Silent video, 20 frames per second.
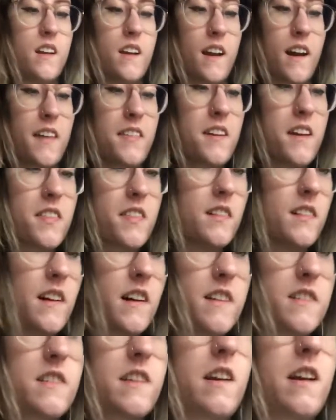And then the
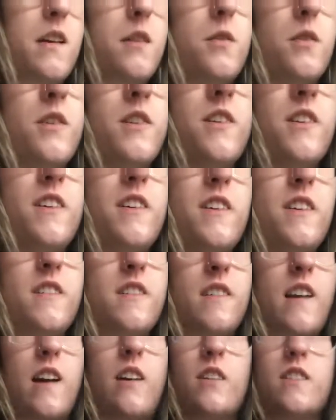last thing was
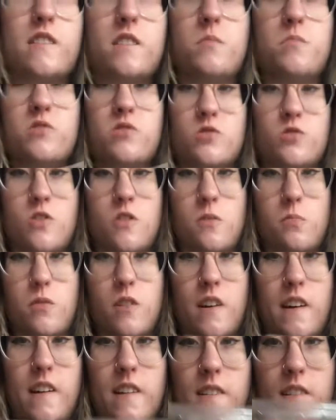I got some
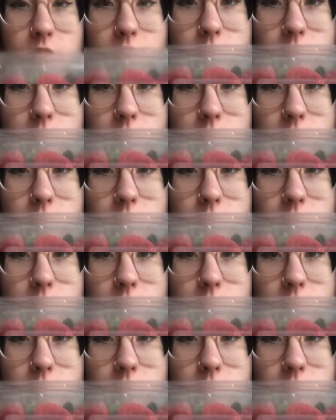strawberries